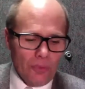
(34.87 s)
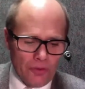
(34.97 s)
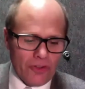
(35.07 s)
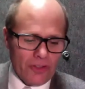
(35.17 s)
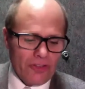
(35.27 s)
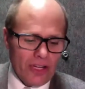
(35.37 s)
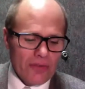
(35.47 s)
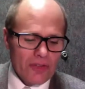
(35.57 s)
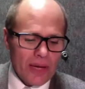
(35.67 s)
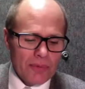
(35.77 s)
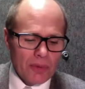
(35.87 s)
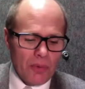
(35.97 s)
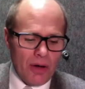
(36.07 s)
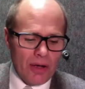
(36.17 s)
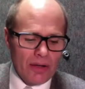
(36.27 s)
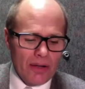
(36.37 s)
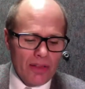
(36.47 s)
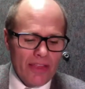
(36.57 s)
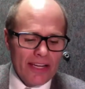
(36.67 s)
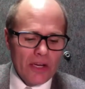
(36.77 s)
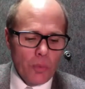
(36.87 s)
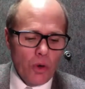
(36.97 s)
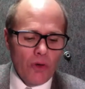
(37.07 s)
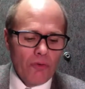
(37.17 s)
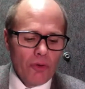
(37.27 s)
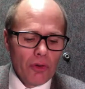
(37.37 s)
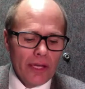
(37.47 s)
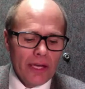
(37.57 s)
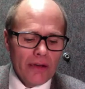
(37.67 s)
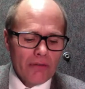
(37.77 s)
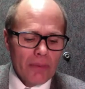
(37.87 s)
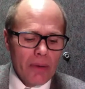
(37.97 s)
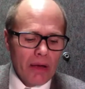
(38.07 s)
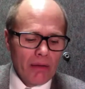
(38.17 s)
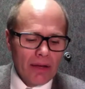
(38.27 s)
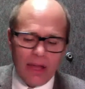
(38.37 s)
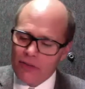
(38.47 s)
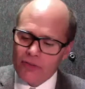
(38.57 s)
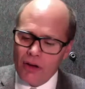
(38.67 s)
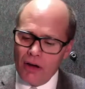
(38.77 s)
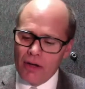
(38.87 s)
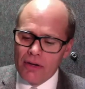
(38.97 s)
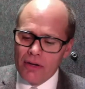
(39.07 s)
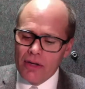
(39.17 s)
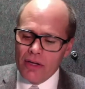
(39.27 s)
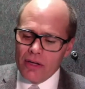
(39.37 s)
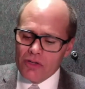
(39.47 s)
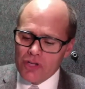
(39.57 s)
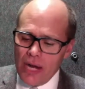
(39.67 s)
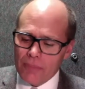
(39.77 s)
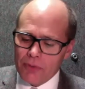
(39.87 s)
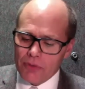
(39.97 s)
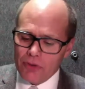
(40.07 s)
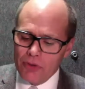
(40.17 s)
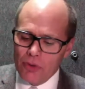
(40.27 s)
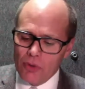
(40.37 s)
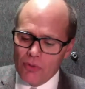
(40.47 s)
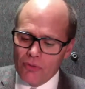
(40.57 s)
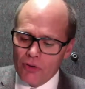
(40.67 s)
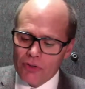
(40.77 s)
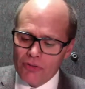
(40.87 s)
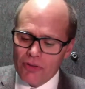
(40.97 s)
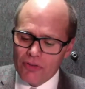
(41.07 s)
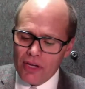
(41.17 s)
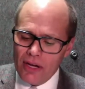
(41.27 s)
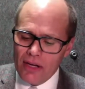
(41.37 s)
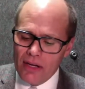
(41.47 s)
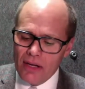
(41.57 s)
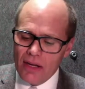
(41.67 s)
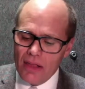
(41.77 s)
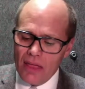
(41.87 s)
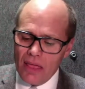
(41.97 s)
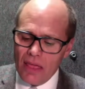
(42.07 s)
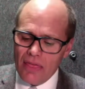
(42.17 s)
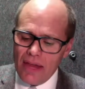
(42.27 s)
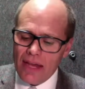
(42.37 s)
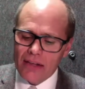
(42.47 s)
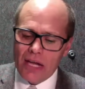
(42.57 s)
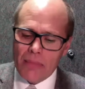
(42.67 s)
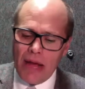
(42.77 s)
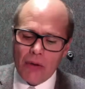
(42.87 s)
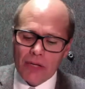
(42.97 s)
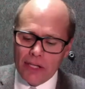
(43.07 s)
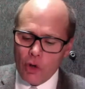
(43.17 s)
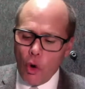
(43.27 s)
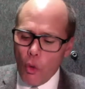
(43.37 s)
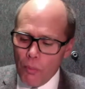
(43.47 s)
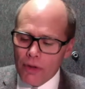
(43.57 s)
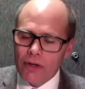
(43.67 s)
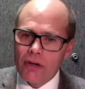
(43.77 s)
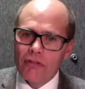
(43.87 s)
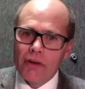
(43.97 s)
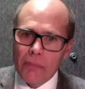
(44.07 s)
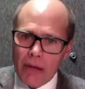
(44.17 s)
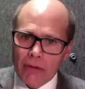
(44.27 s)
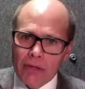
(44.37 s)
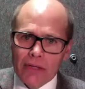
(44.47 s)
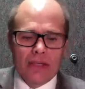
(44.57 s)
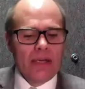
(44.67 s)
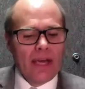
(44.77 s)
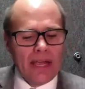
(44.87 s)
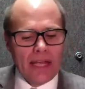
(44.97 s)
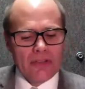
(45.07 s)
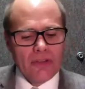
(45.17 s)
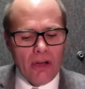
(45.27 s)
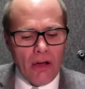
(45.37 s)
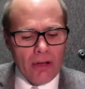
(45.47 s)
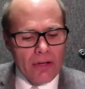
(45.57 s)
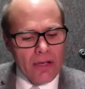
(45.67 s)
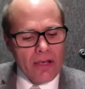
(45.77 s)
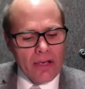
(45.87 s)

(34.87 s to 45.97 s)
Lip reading: 16 of chapter 1, they did willfully rebel against God. Chapter 2, verse 15, they had come out in open rebellion against God.